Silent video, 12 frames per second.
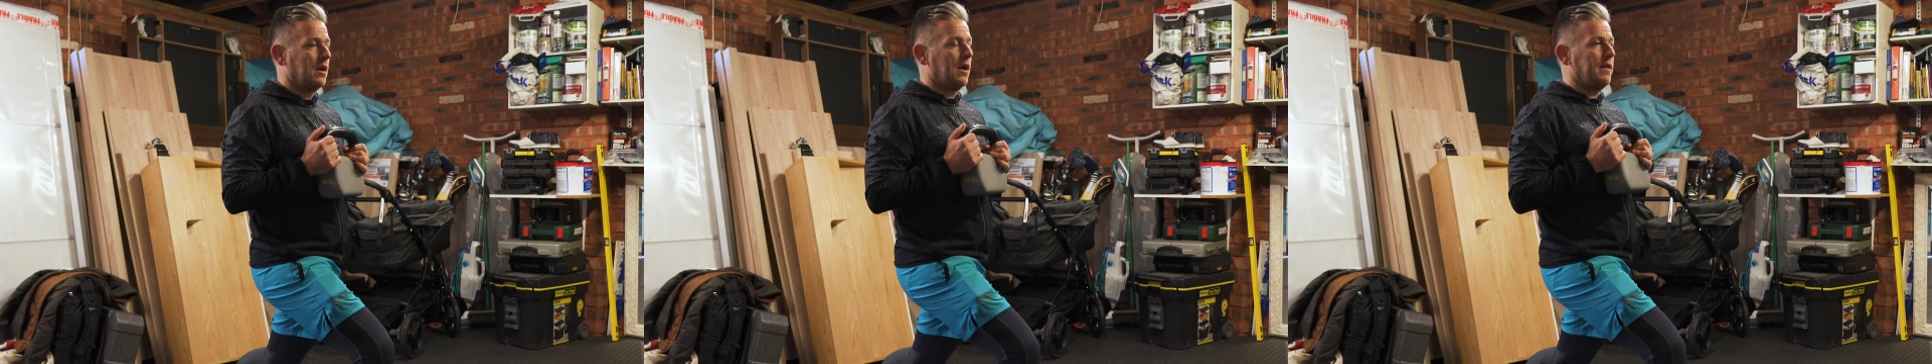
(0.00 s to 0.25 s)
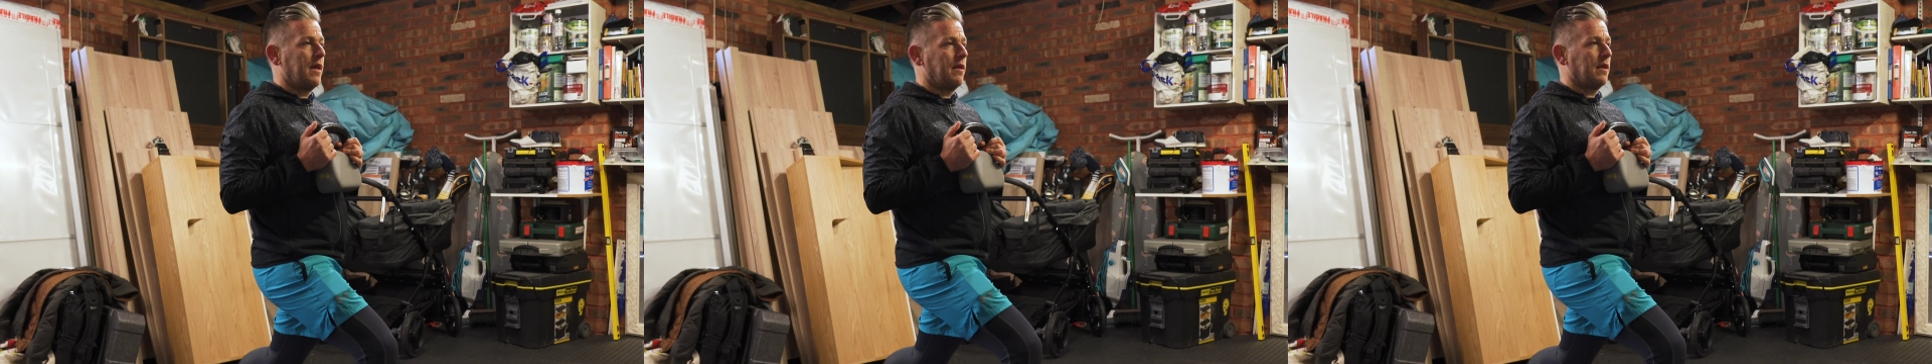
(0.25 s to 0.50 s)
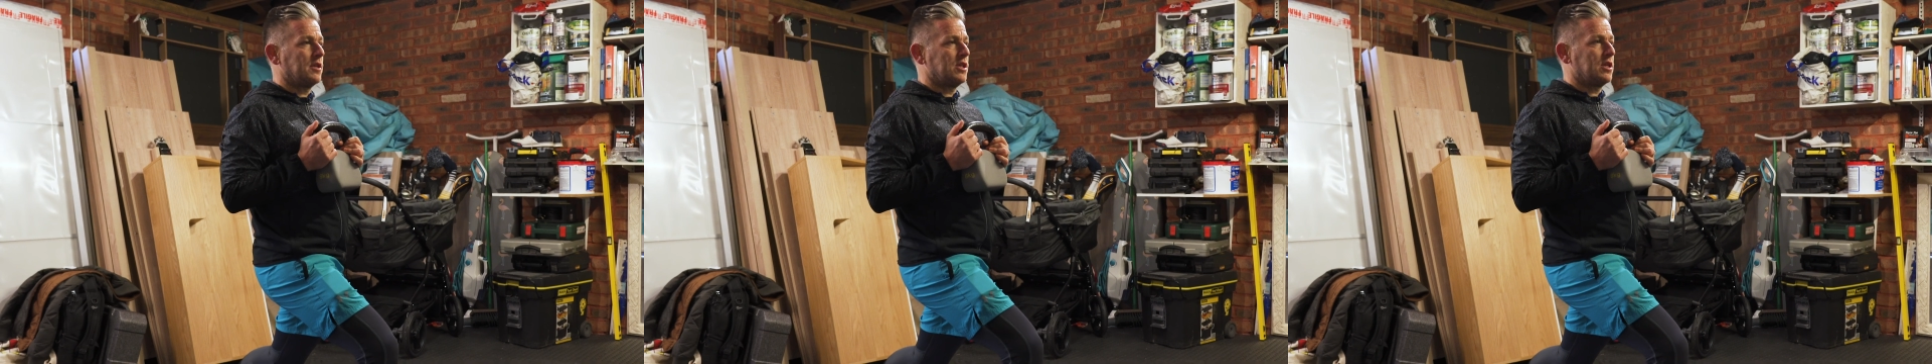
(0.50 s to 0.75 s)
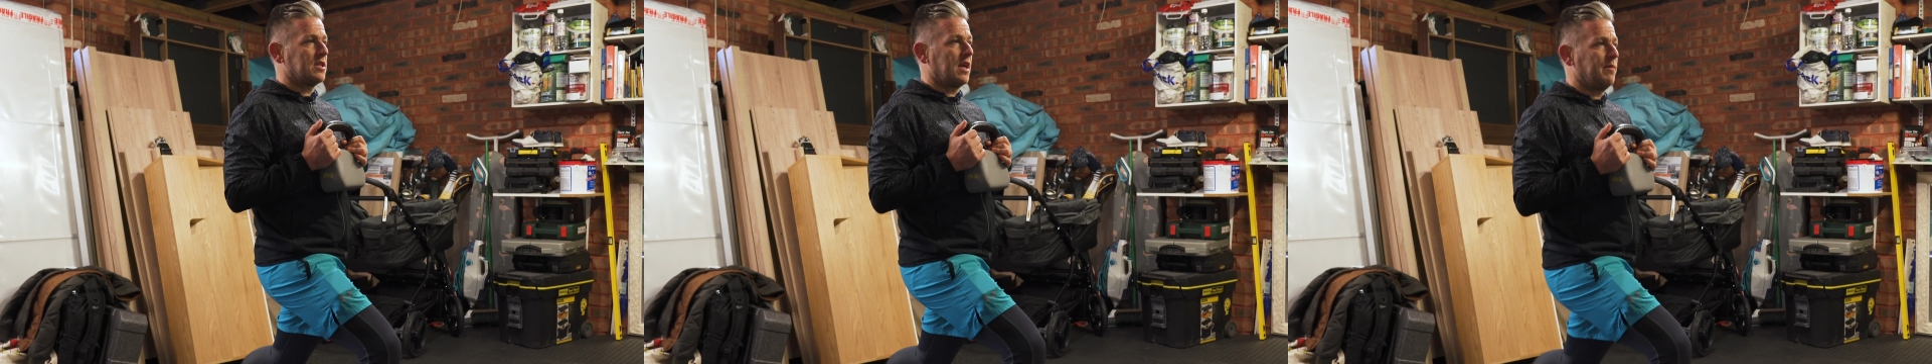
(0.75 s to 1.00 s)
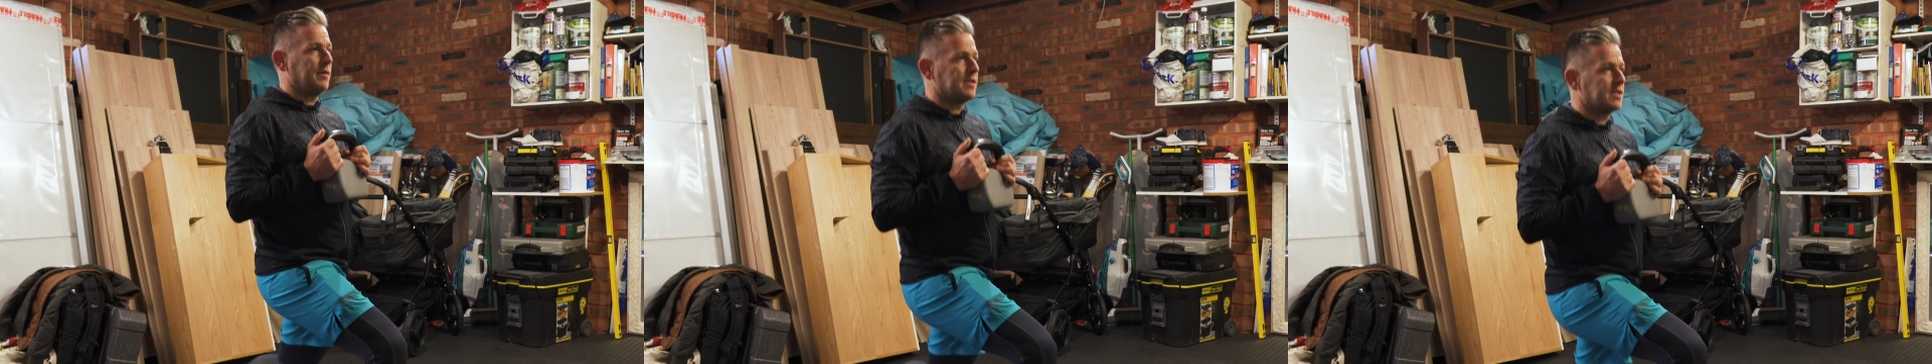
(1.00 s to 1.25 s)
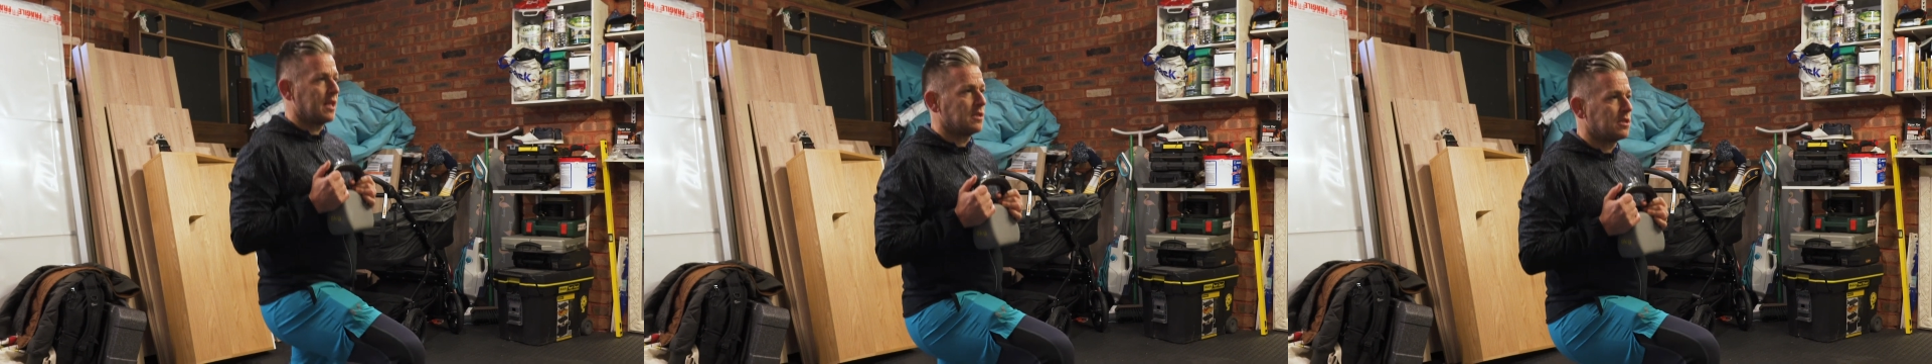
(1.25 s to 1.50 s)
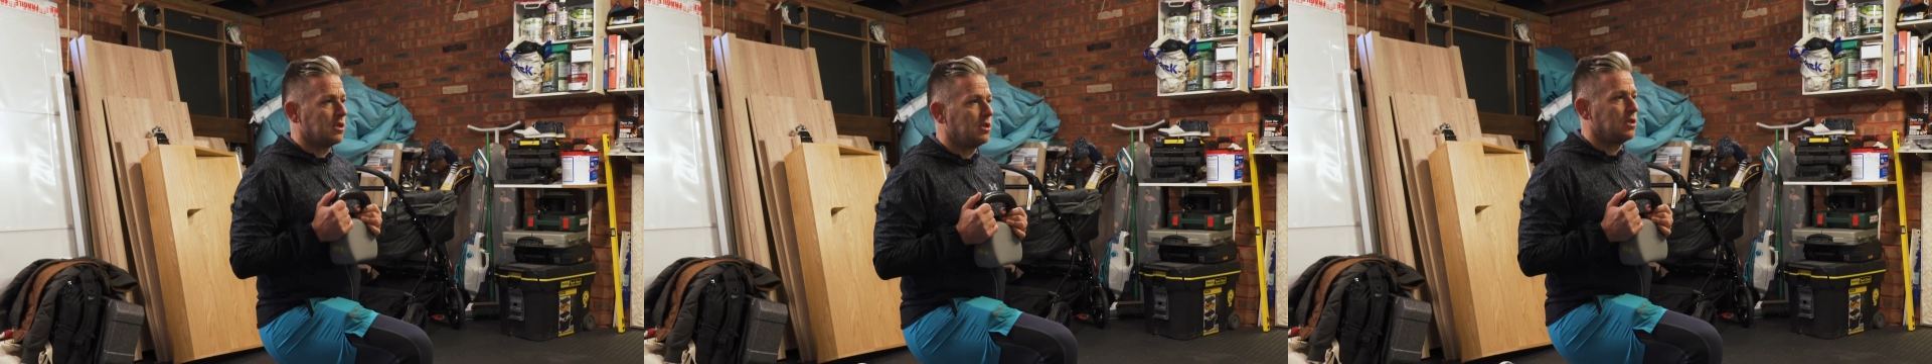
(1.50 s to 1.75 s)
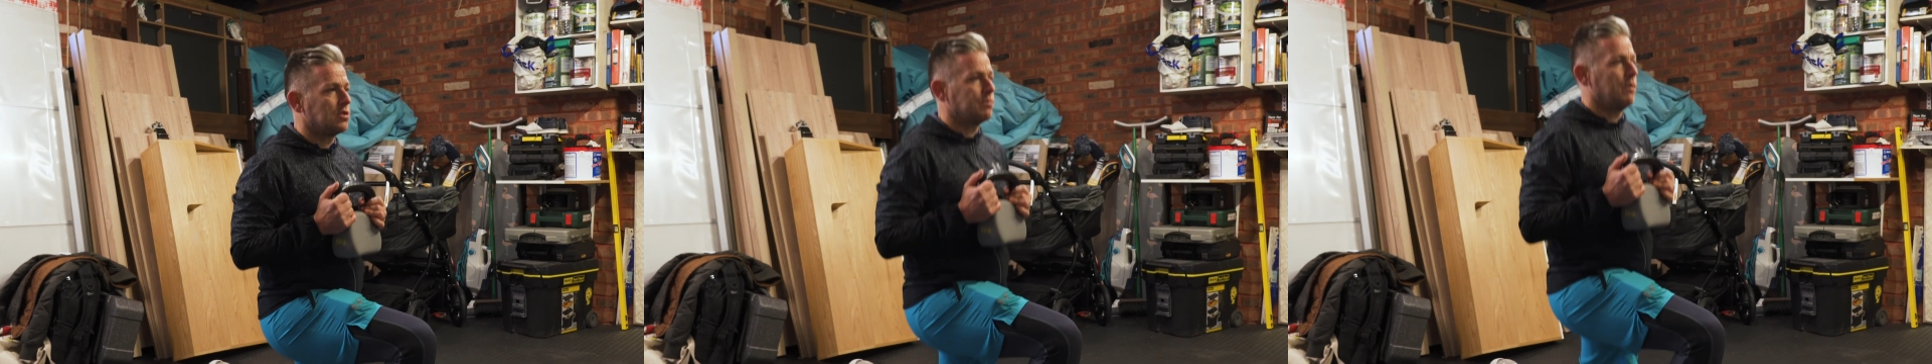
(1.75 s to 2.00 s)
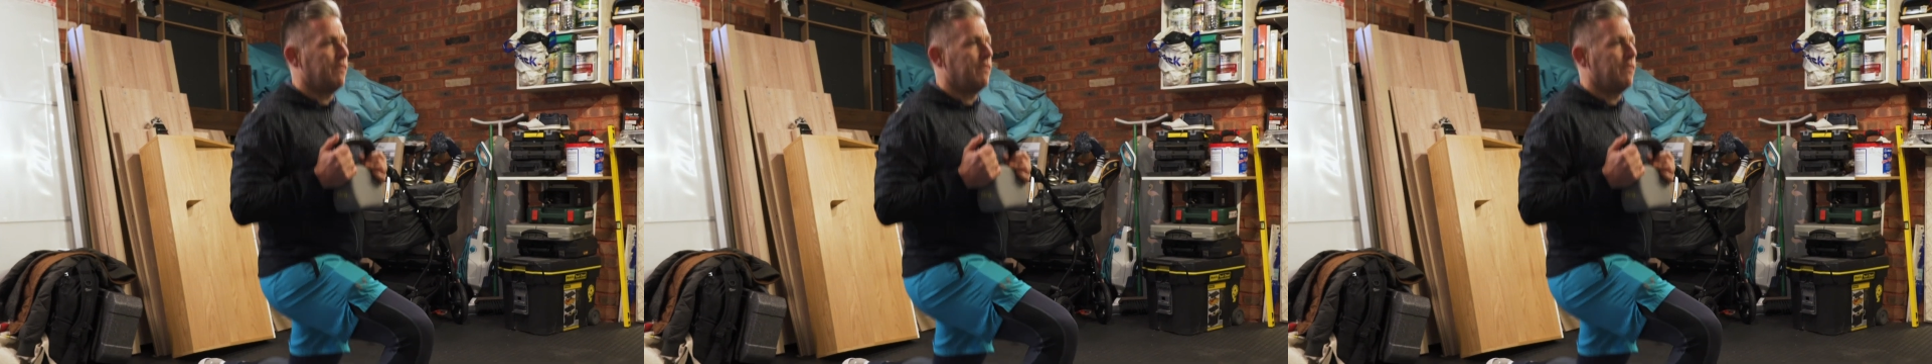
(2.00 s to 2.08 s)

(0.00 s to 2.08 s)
And then as you're stable and centered, you're just